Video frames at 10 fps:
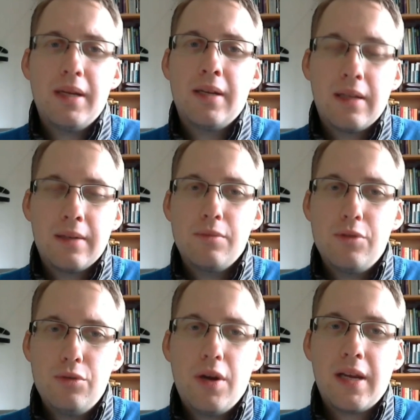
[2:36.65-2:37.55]
and, and
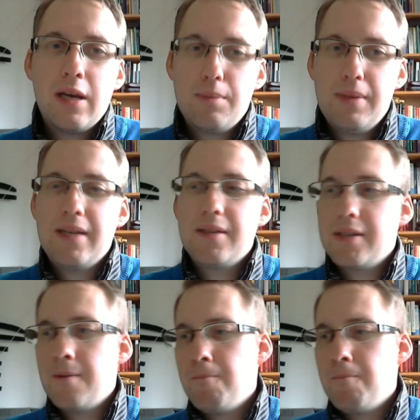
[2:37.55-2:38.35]
trying out pens.